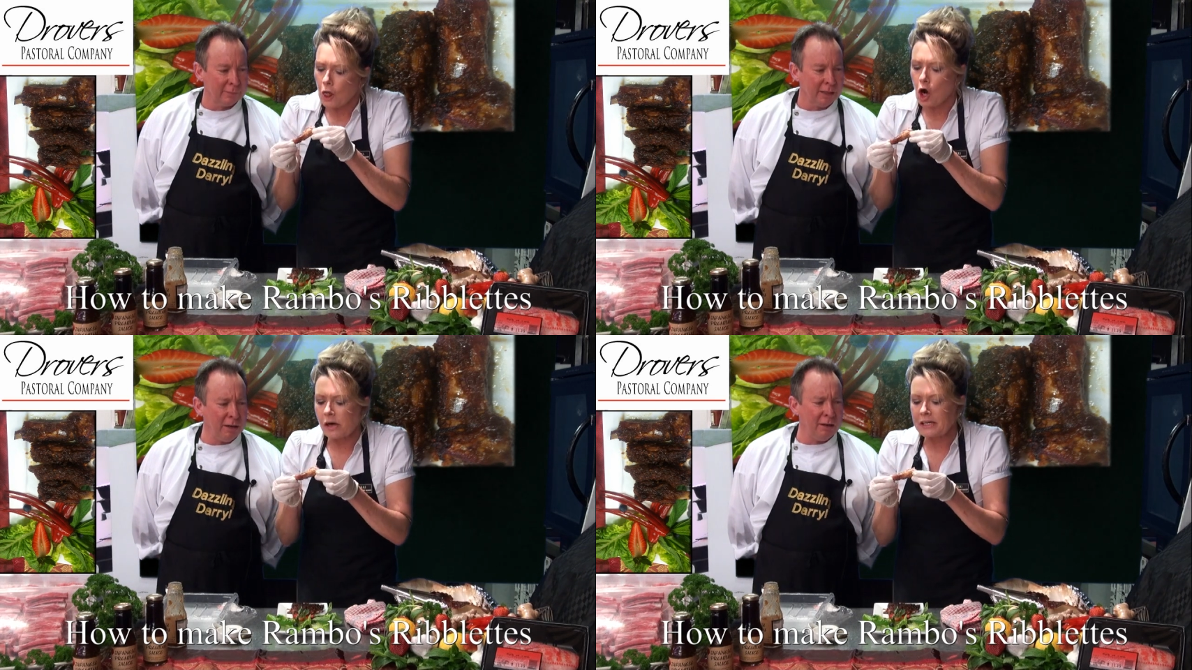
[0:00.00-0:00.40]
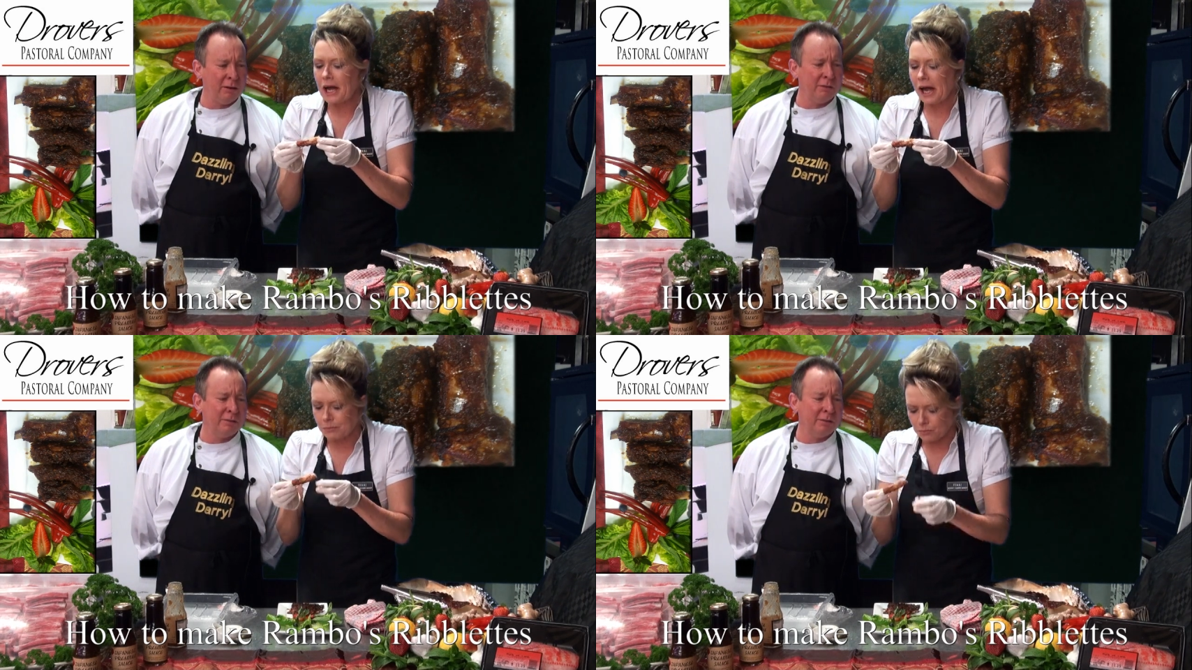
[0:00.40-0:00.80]

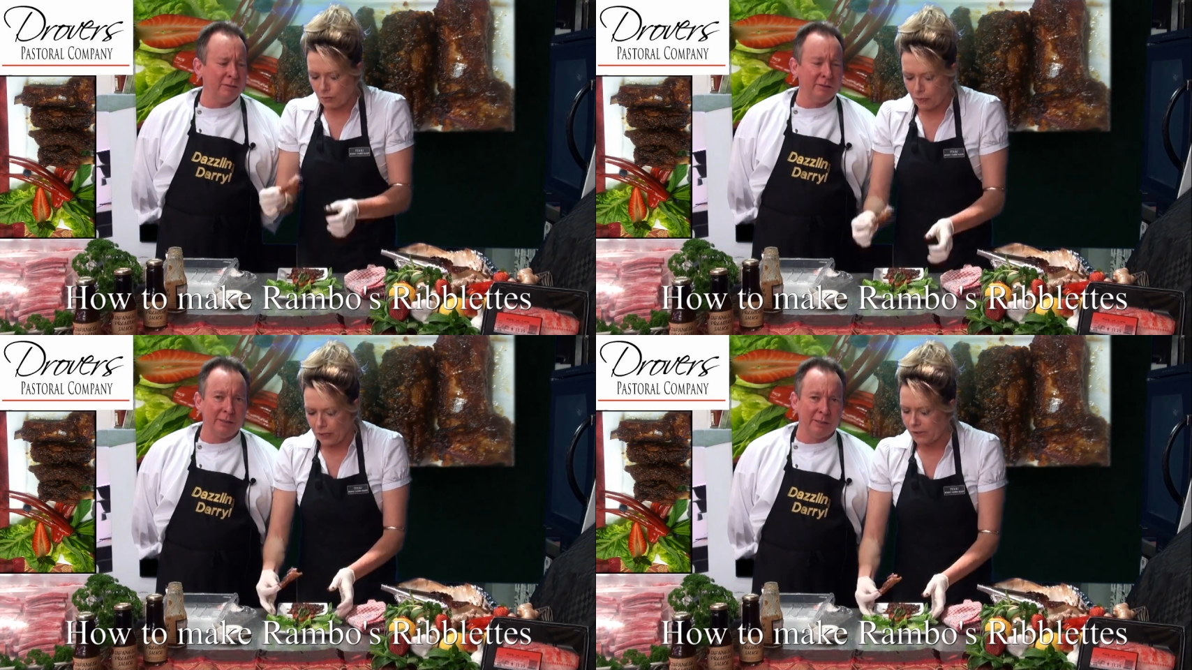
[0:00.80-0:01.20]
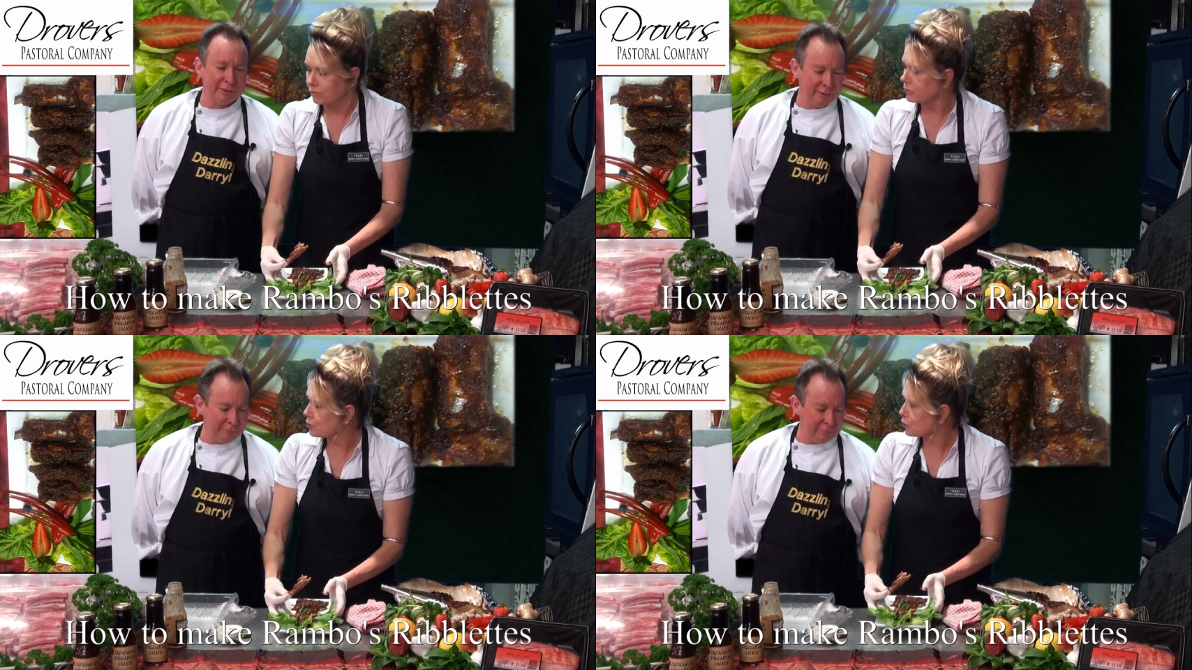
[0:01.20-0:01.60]
Speaker 1: Oh, oh look at
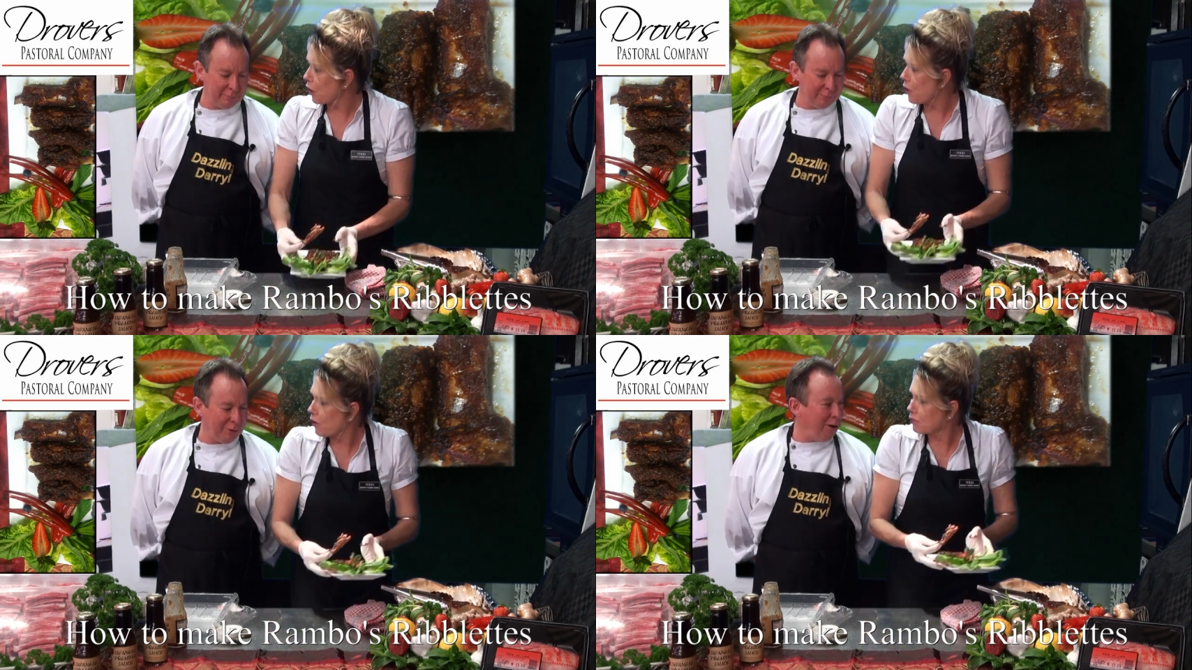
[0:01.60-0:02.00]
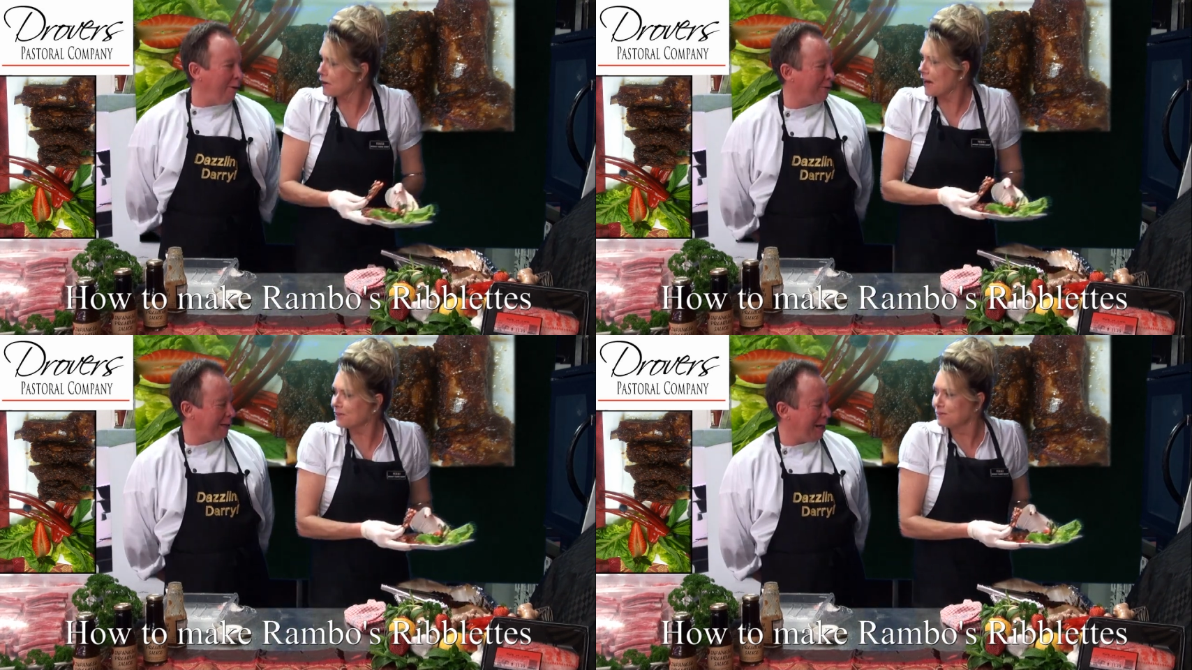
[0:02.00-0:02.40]
it. Just go off
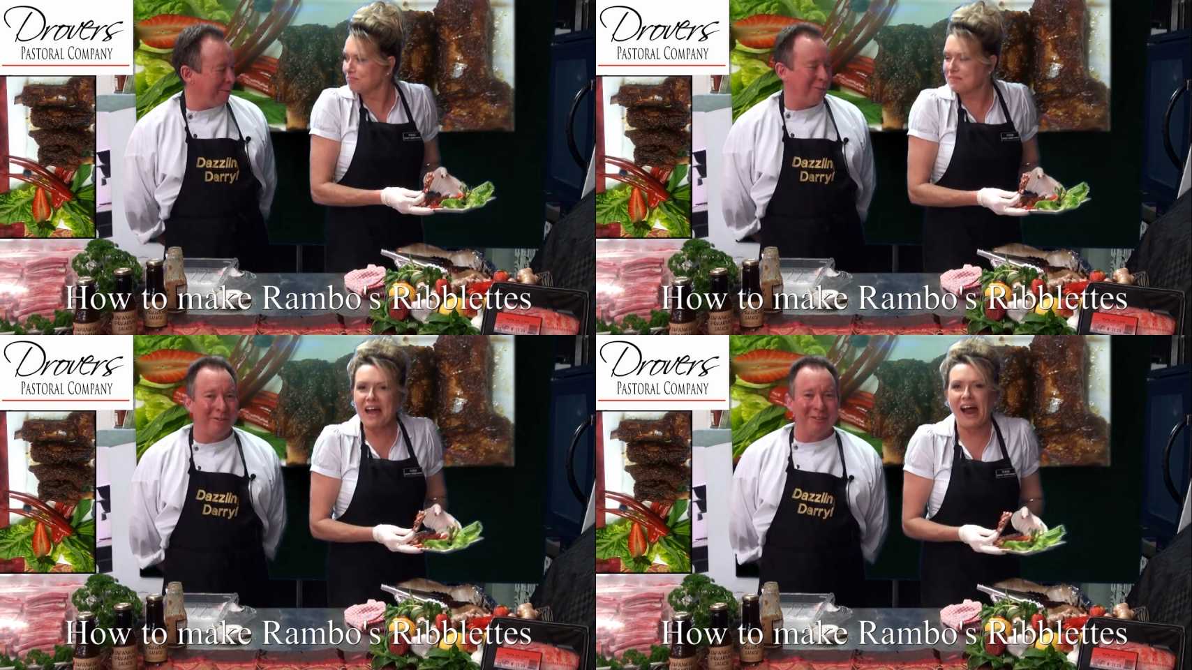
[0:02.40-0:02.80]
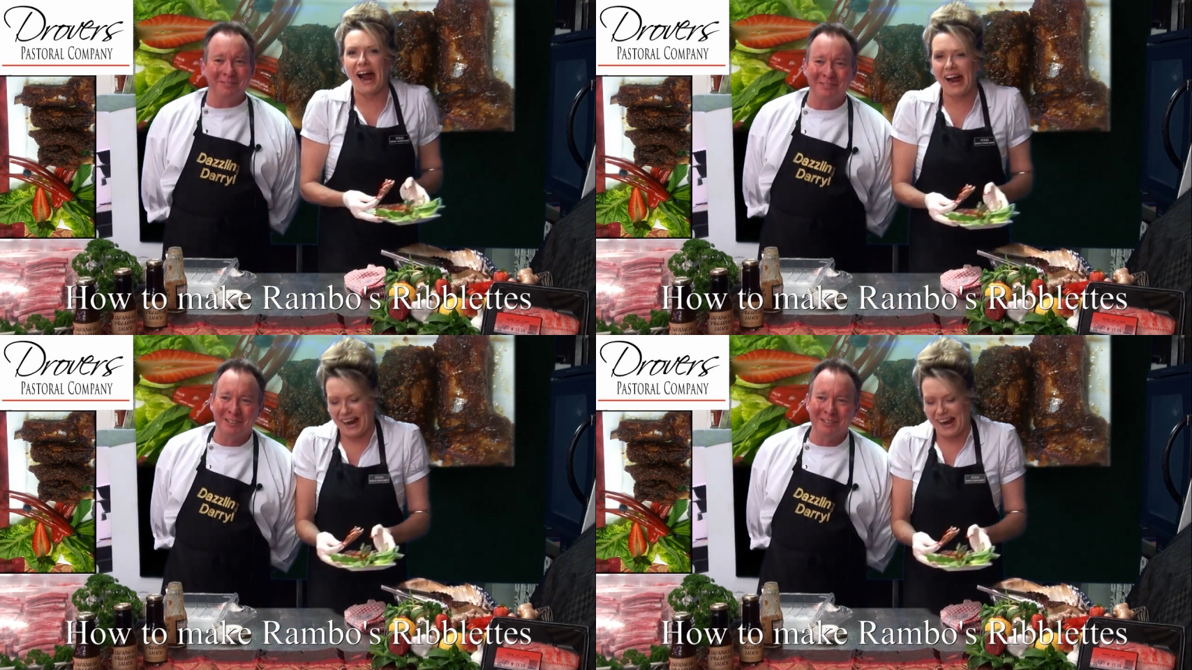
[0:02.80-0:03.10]
Oh, now. come on.